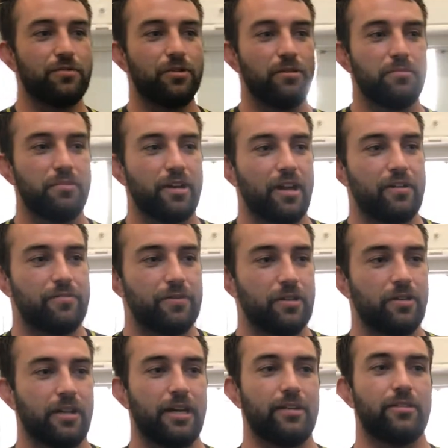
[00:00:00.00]
form, but I feel
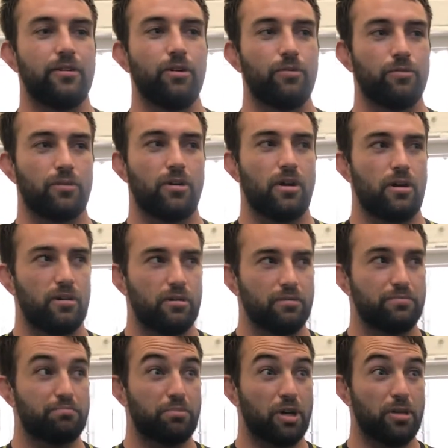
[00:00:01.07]
like the overall
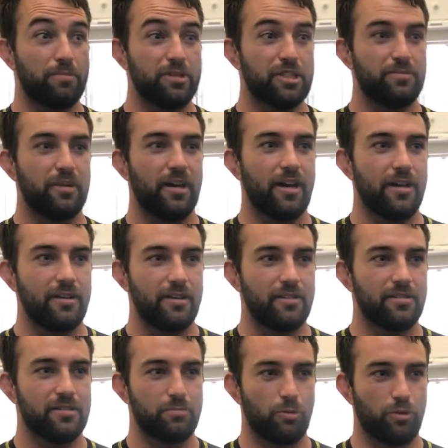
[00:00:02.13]
purpose behind it
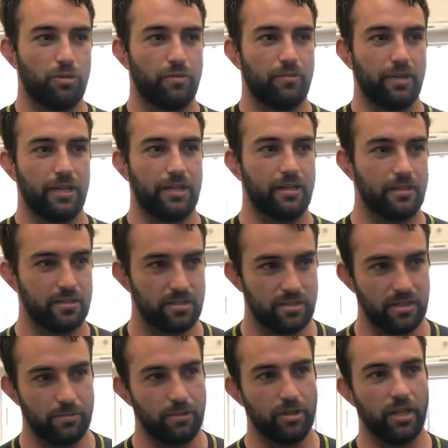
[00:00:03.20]
is more of like a
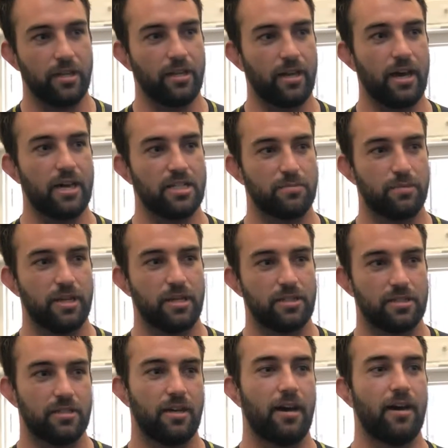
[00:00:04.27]
stimulating aspect.
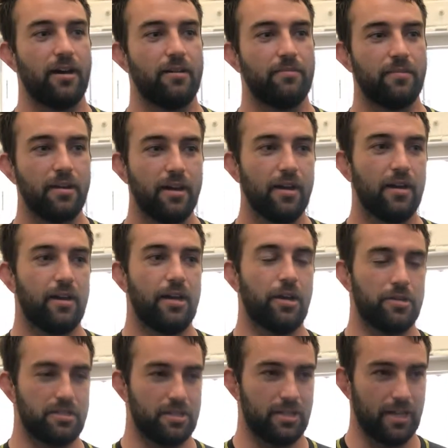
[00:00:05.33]

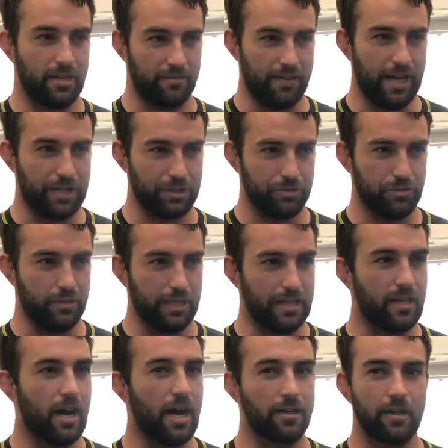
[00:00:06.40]
There's a lot of actual like
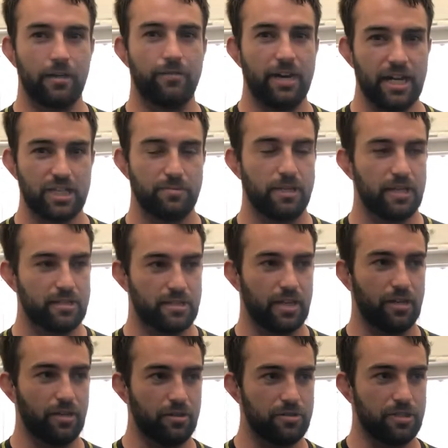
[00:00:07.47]
cognitive aspects
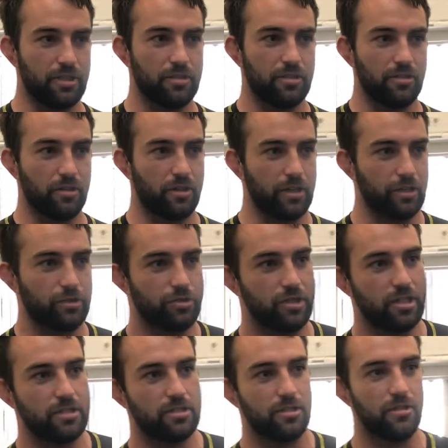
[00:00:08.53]
that goes into learning
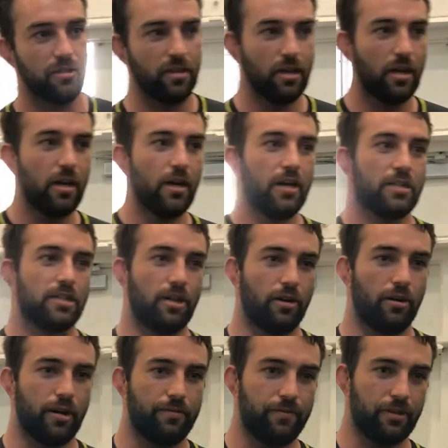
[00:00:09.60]
jiu-jitsu.
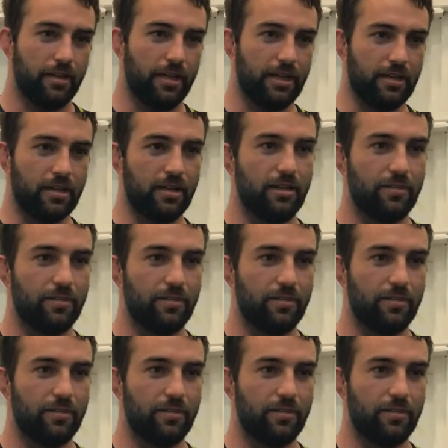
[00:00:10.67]
So I feel like,